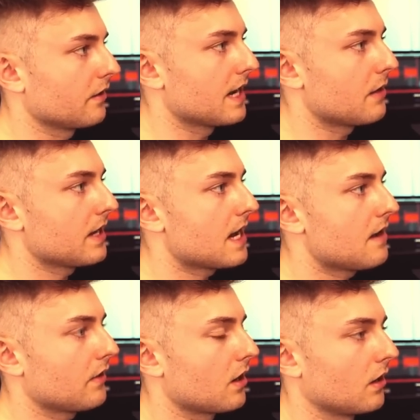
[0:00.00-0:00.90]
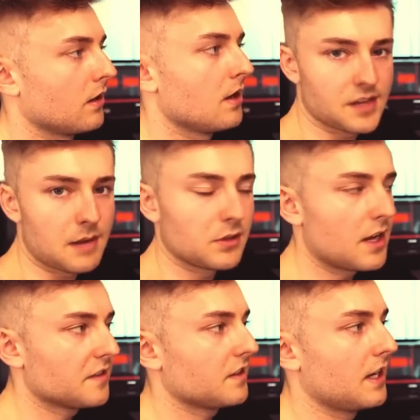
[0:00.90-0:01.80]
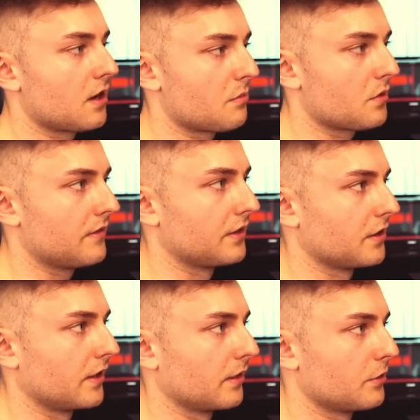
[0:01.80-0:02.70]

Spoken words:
now we have our stop loss and our profit target,